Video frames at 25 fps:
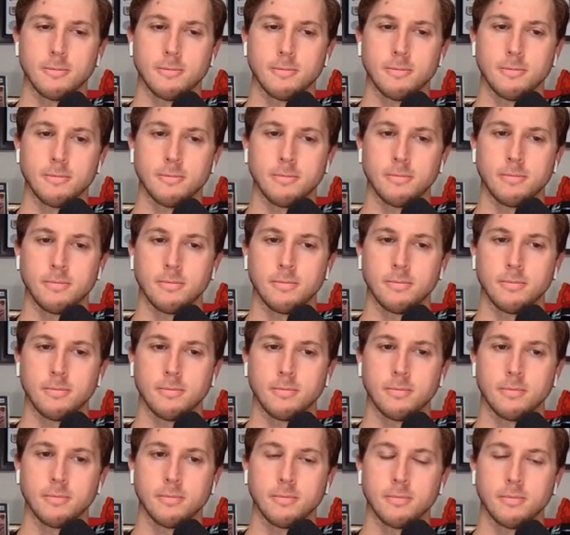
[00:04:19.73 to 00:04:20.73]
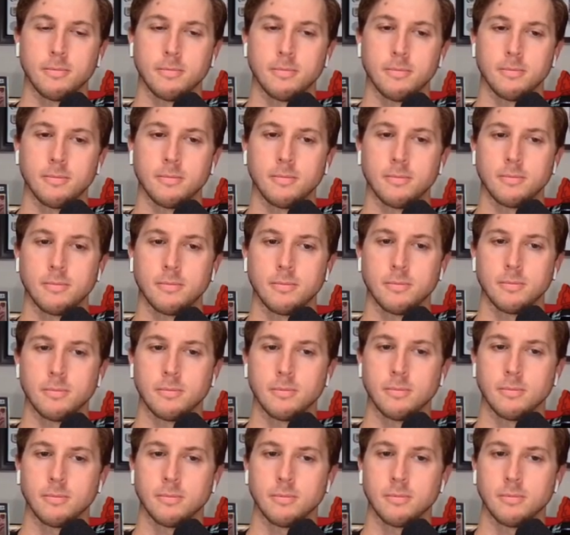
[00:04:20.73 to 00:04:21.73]

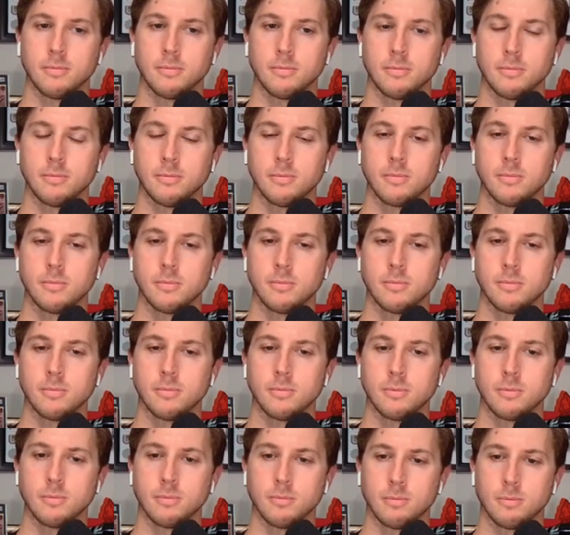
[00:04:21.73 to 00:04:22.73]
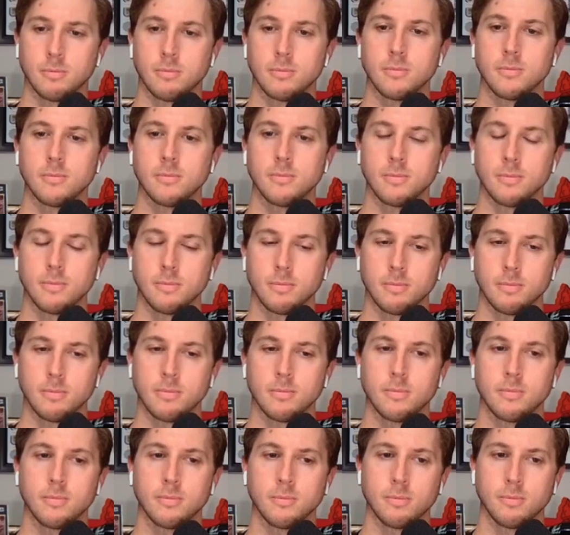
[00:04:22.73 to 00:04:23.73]

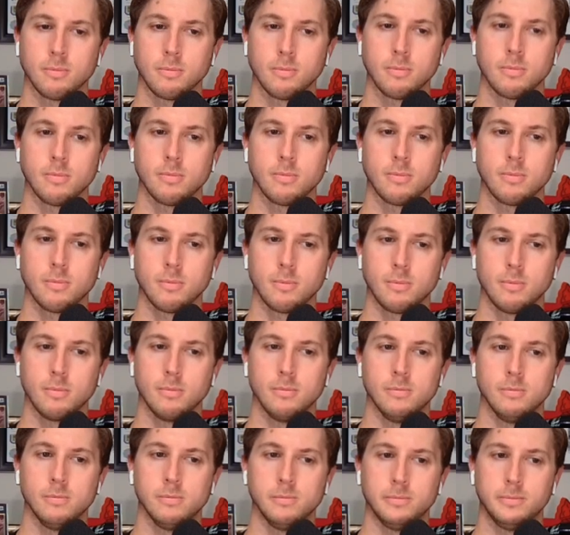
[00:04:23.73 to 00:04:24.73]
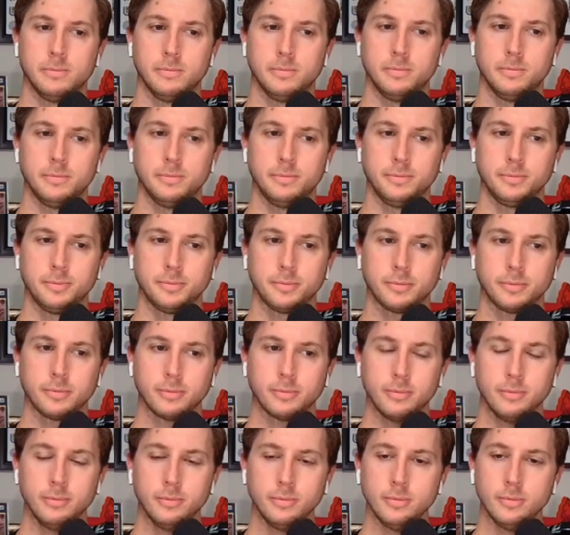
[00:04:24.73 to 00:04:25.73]

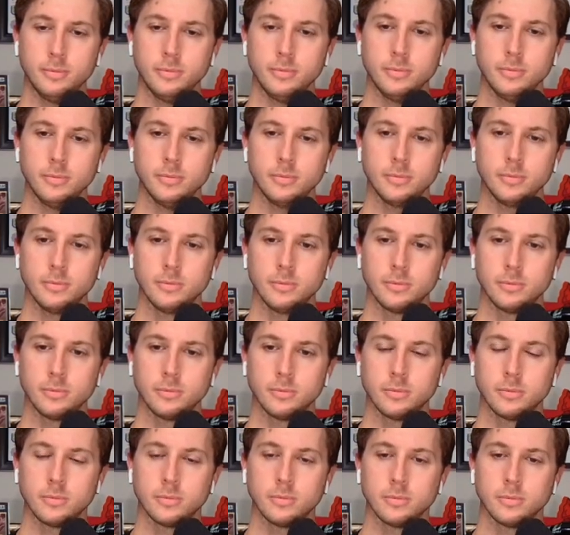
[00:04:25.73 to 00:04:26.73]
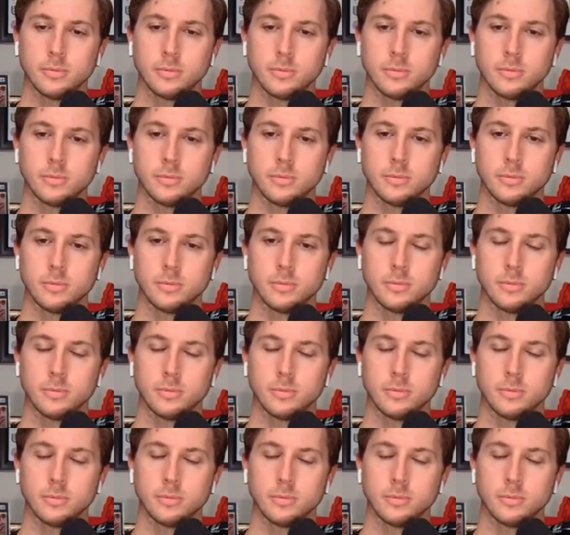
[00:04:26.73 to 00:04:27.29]
[no speech]